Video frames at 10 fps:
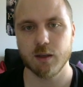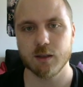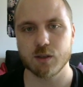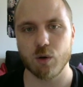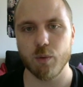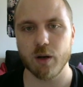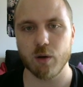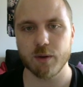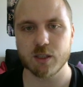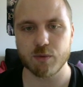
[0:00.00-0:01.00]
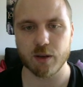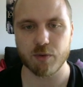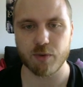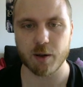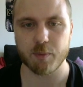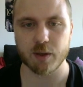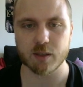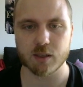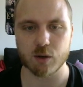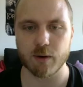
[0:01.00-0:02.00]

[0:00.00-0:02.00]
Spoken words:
So we know it's 25 pixels of